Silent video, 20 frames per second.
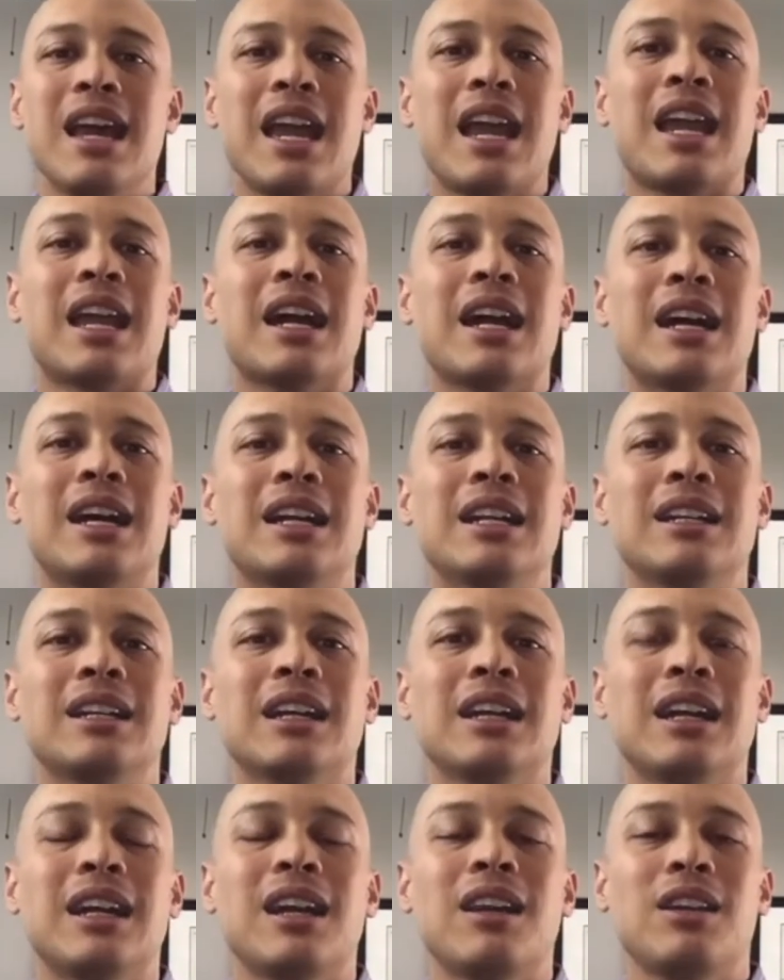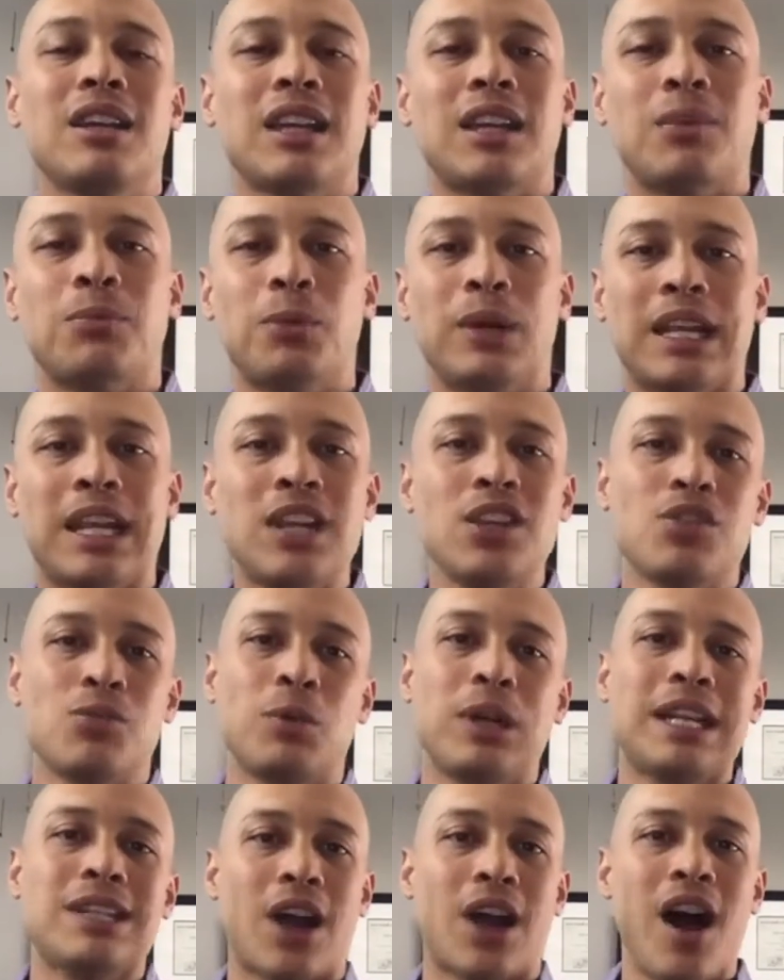And what
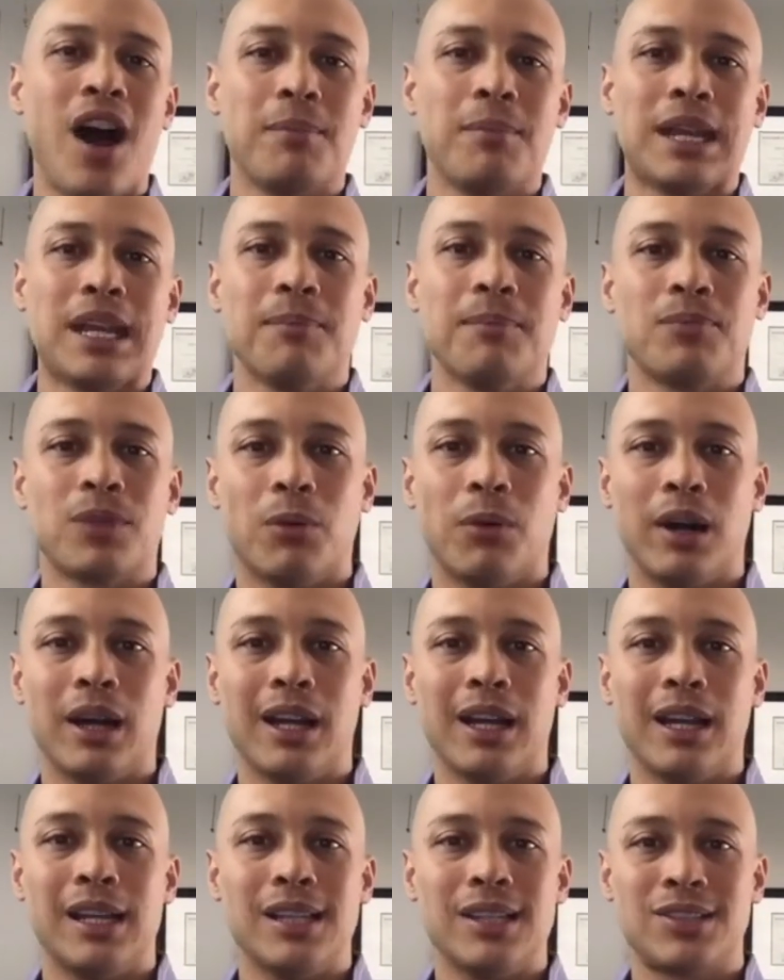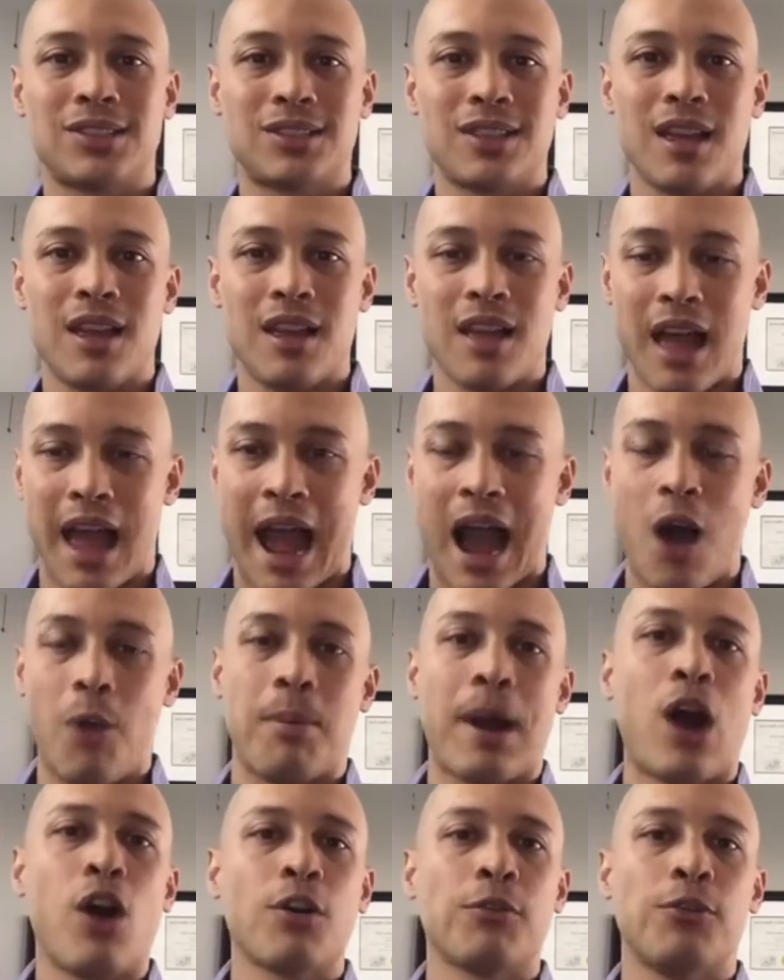he taught me was how
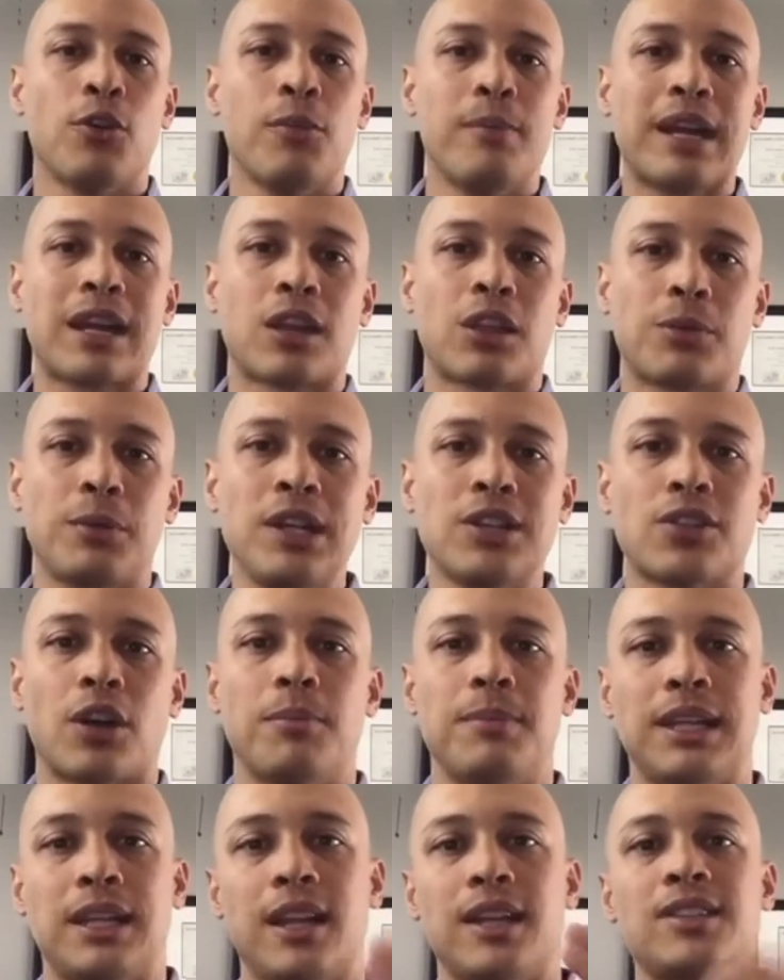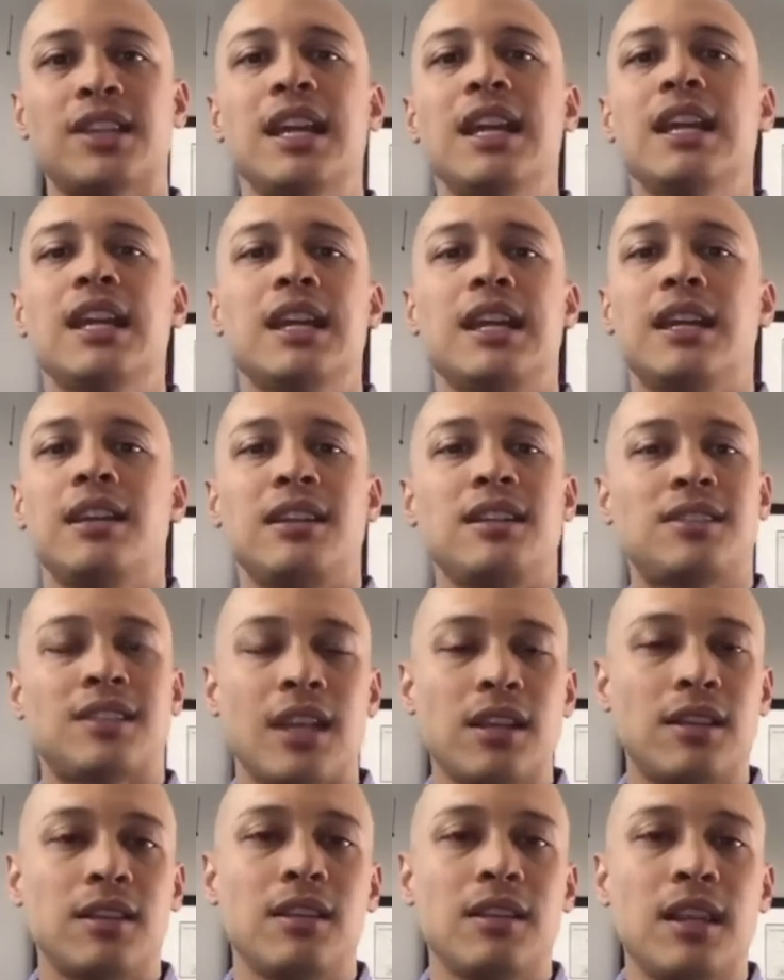powerful omega-3s are, because he
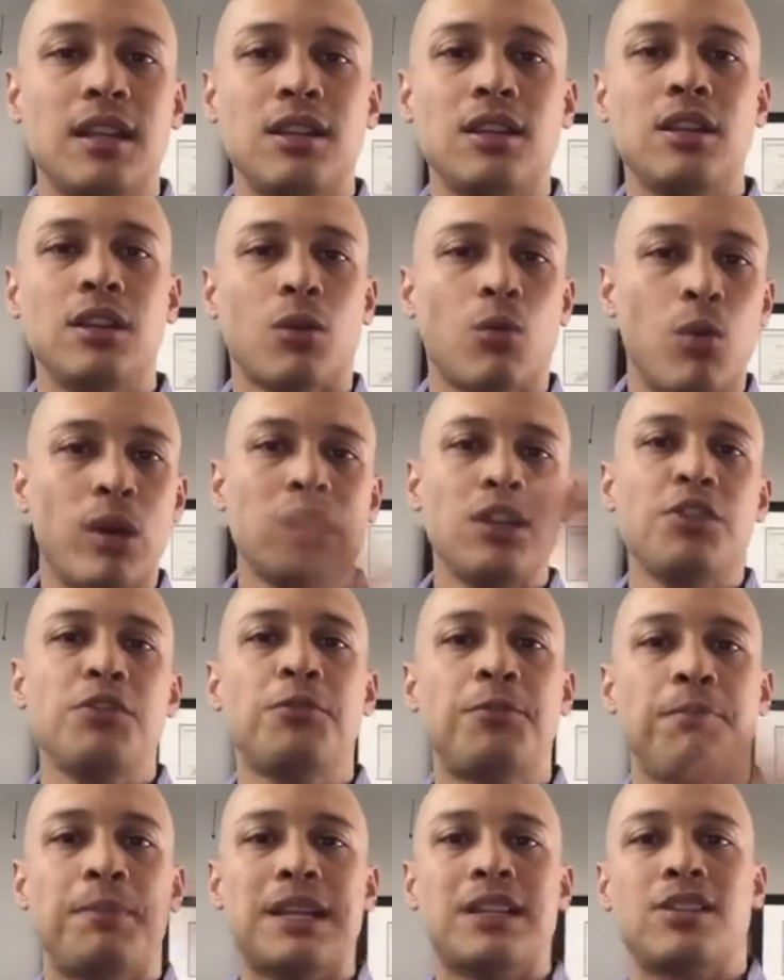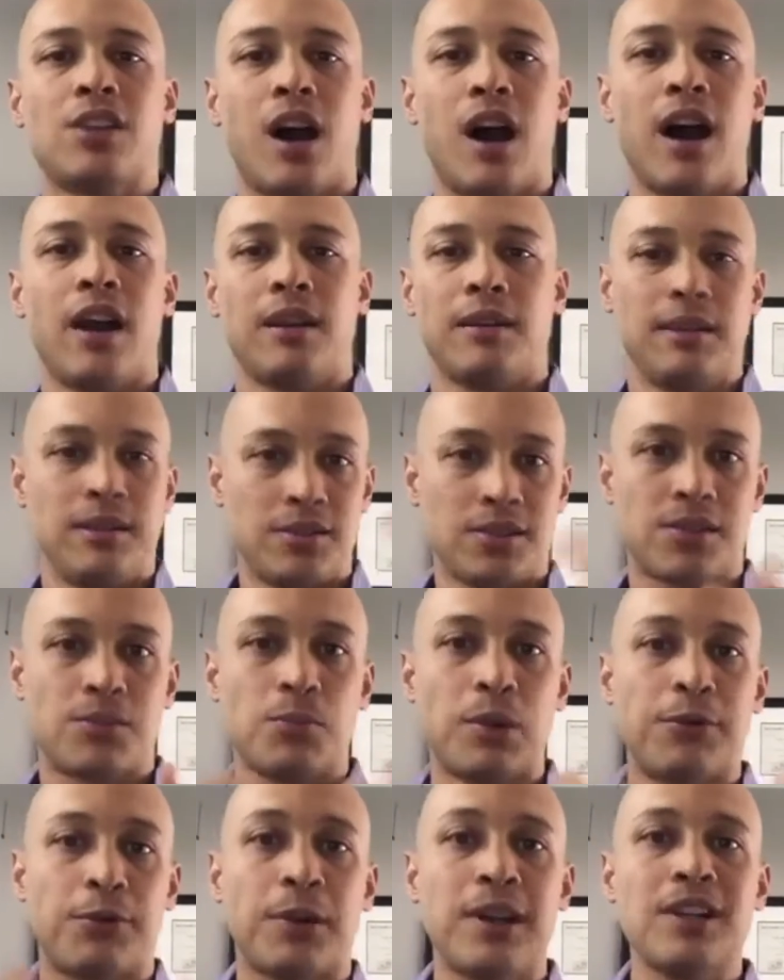said that, what you've been taught, and he's
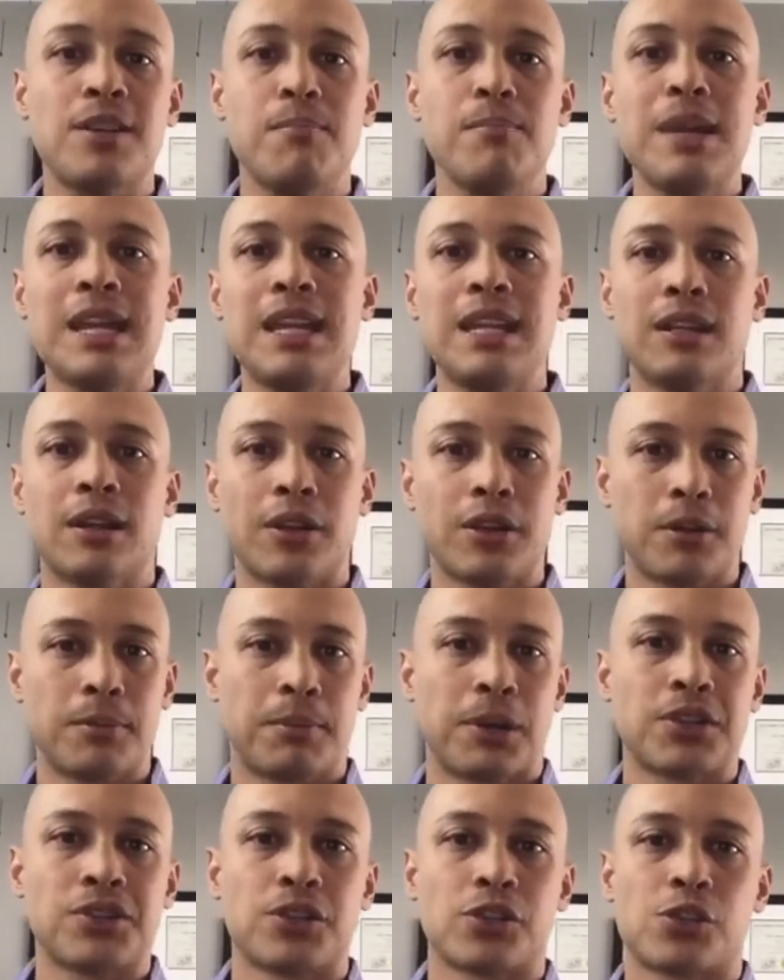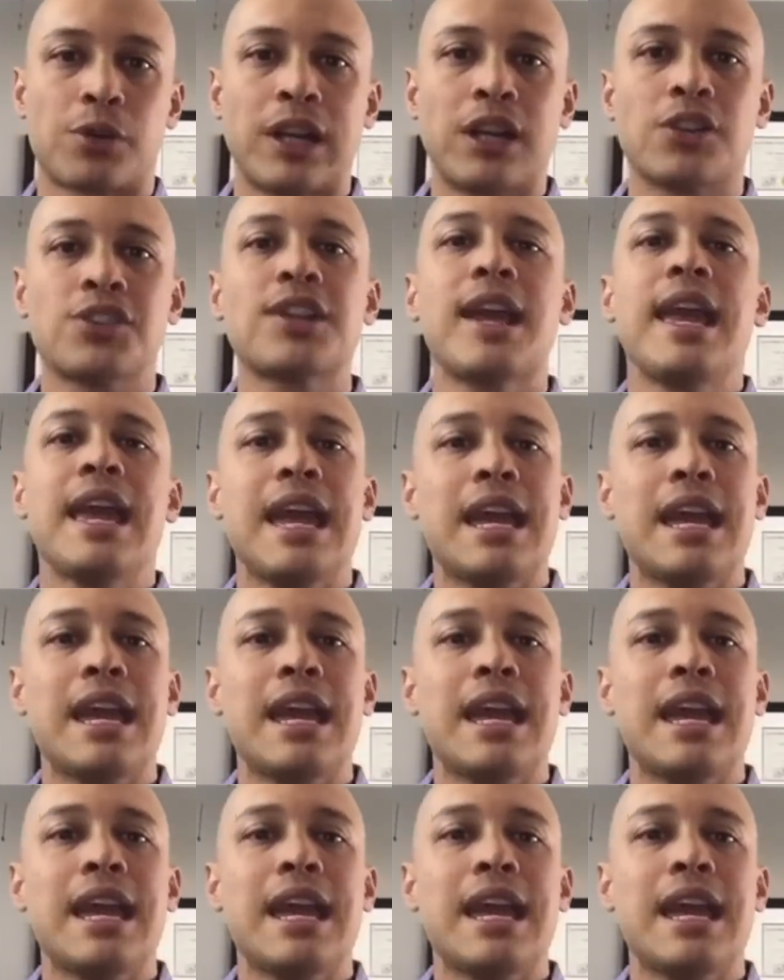referring to me and other personal trainers,